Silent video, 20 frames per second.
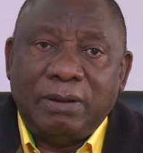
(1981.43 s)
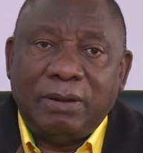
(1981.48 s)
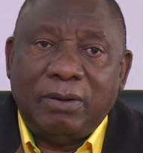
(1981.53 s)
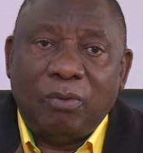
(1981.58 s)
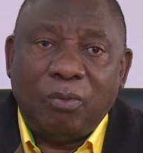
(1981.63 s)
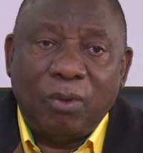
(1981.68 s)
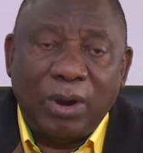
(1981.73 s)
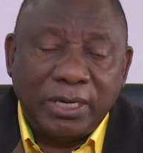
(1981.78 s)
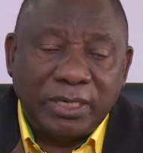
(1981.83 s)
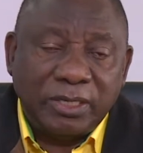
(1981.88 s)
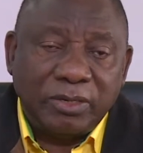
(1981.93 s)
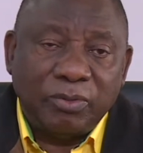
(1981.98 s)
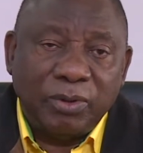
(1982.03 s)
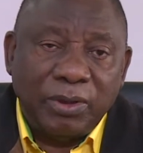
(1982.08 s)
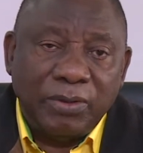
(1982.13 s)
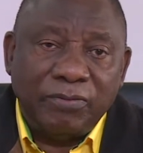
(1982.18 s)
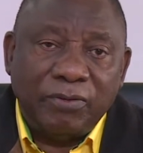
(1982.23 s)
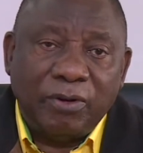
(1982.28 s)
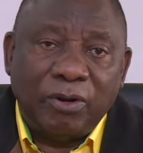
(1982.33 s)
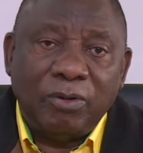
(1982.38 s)
what
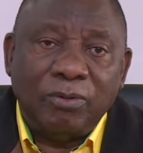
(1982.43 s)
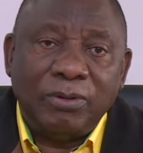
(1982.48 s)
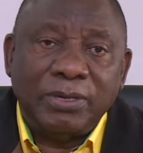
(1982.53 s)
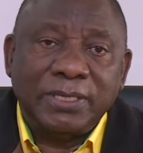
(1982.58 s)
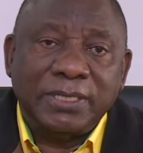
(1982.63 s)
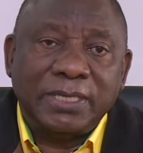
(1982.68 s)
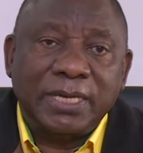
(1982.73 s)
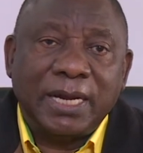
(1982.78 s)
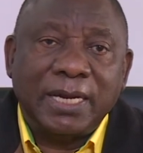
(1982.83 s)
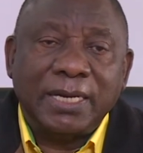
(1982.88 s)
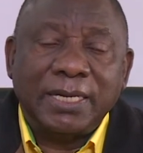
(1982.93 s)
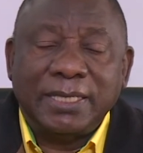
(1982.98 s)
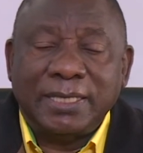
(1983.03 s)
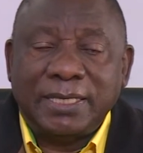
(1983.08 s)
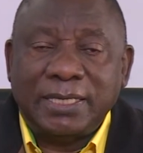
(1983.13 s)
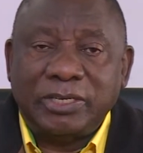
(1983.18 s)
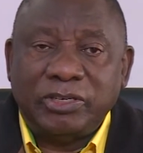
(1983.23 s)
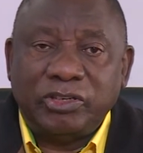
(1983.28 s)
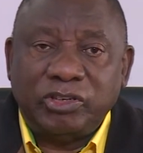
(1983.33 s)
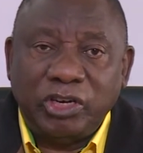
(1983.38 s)
we've always done in
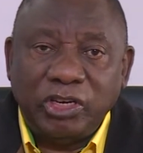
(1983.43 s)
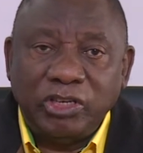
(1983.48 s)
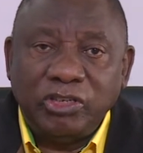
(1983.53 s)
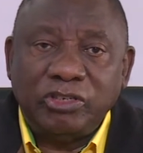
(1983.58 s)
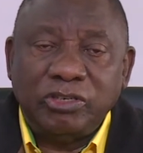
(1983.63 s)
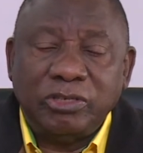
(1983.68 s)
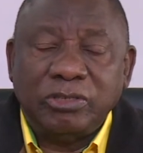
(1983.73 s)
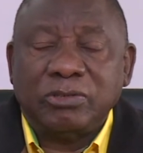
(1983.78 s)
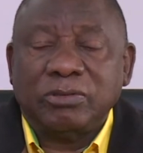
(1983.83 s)
the trenches